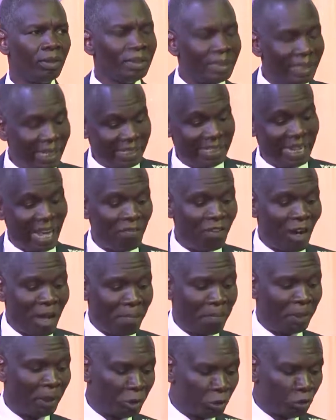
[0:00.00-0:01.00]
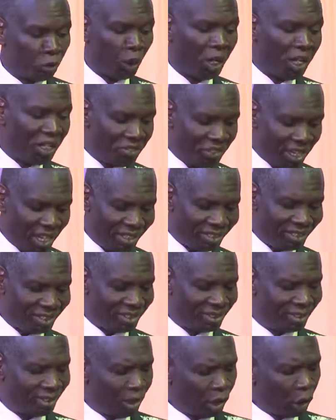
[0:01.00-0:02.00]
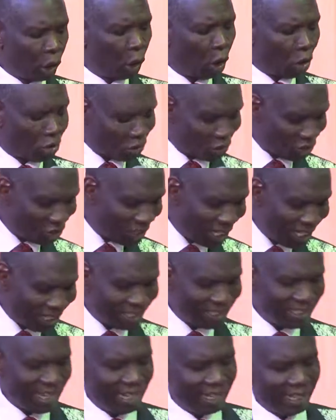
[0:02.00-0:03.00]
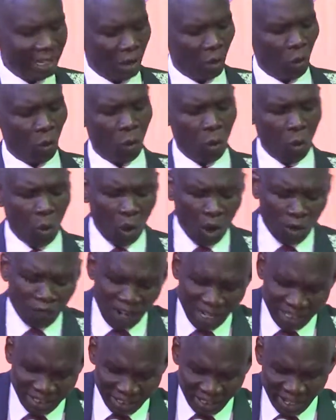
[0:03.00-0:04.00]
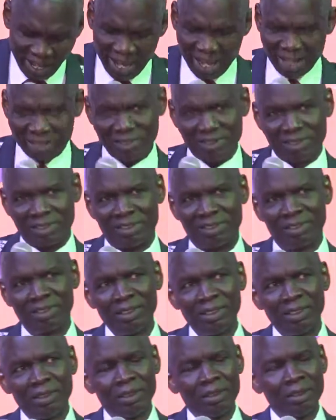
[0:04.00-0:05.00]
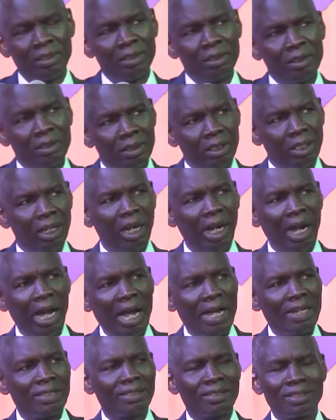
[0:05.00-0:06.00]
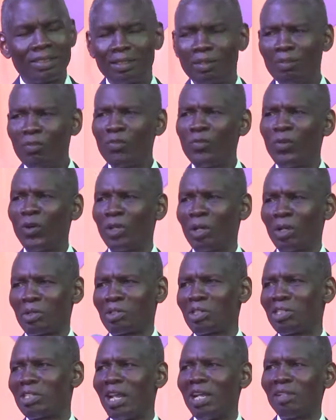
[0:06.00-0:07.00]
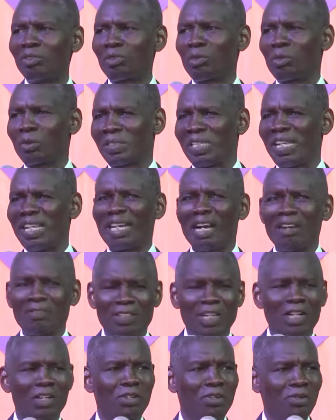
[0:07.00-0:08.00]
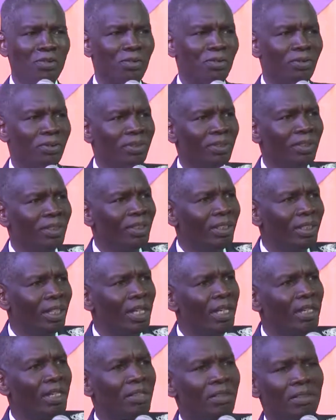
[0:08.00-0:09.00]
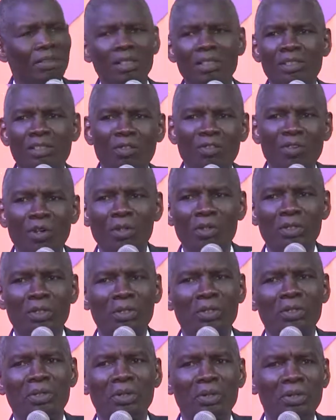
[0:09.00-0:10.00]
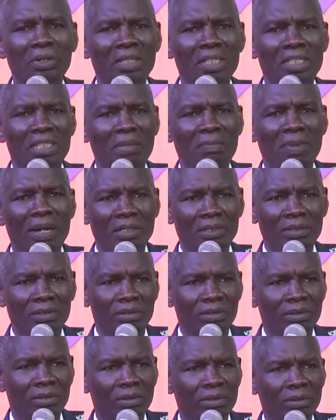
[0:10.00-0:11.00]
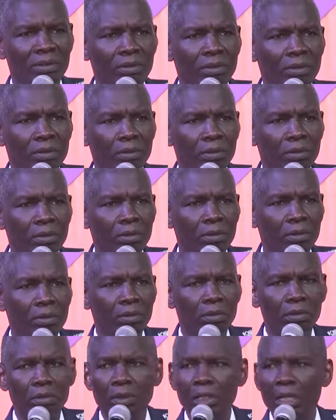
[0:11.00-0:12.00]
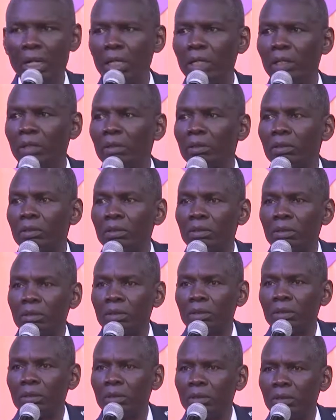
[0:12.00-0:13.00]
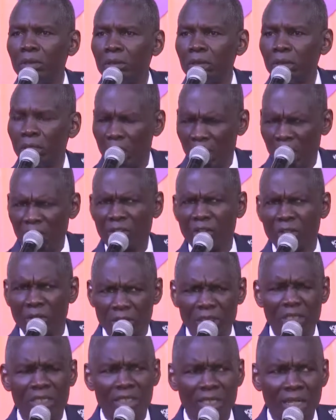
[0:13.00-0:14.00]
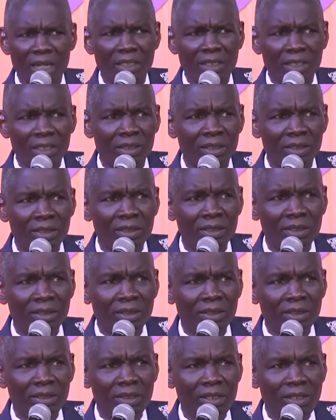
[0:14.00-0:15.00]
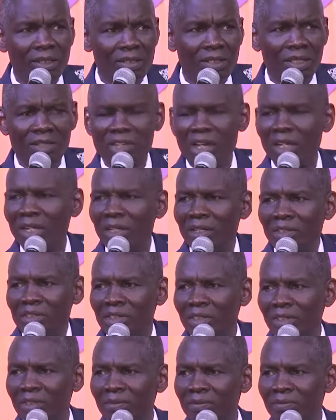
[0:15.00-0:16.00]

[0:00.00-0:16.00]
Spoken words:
The devil have been doing this consistently over the years. And for your children to take after you in the things of God, do you know it's a battle? Hello? Have you noticed that? It's a challenge.